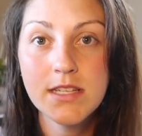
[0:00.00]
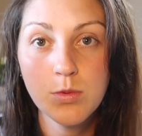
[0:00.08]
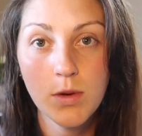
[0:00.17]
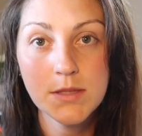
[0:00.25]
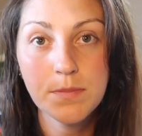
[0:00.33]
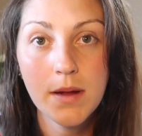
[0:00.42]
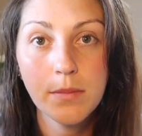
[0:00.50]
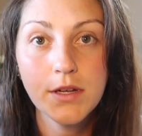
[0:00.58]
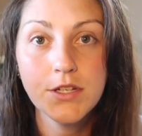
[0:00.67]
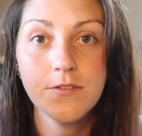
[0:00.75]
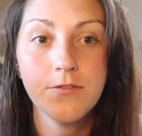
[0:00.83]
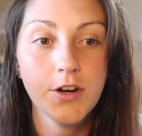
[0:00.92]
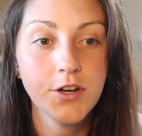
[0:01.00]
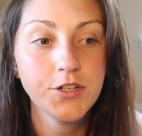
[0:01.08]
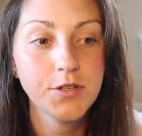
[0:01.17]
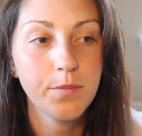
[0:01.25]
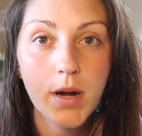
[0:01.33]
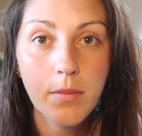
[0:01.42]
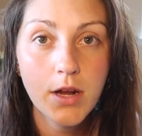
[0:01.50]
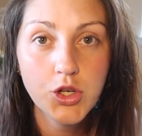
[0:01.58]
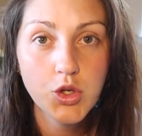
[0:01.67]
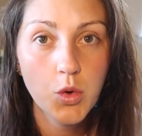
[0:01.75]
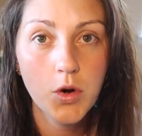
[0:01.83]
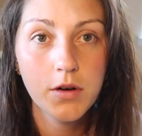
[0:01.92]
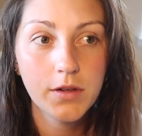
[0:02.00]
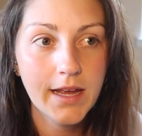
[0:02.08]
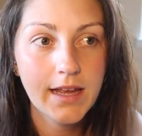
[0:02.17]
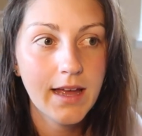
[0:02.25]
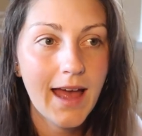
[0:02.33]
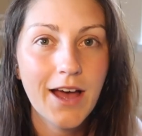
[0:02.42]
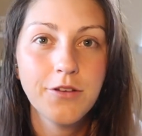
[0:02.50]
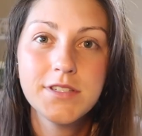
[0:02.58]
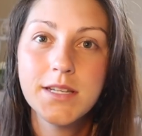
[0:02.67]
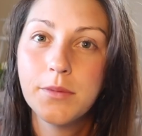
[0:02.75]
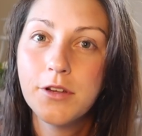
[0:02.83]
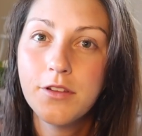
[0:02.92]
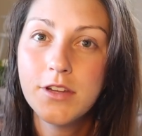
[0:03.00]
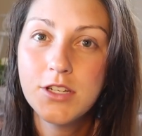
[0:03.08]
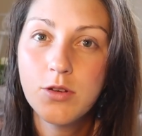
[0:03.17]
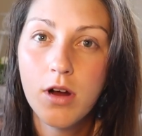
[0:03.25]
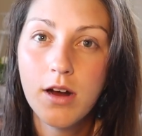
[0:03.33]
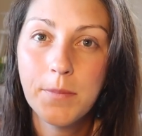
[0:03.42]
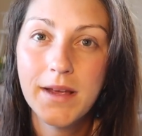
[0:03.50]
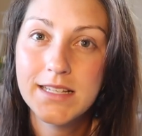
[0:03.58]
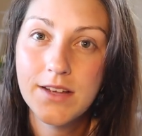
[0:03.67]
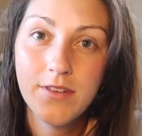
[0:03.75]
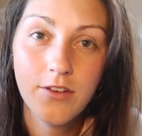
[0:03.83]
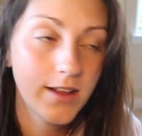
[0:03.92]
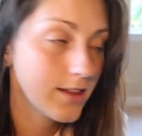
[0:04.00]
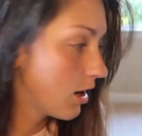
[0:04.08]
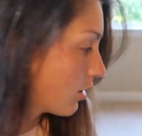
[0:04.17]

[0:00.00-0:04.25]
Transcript: This was published first, but I'm not sure like how similar the two are because I've not read The